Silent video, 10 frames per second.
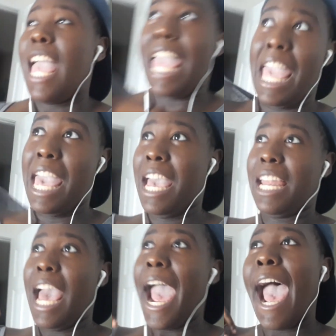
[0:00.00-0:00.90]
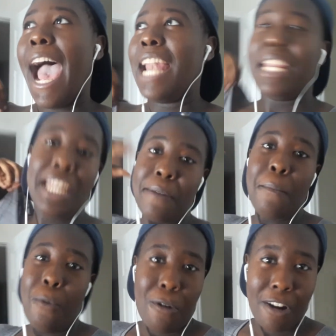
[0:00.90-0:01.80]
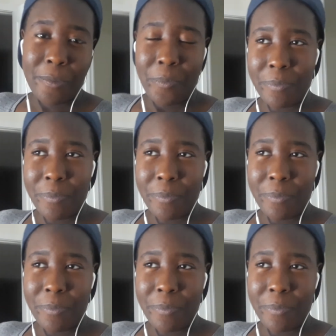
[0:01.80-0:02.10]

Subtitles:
and I needed more.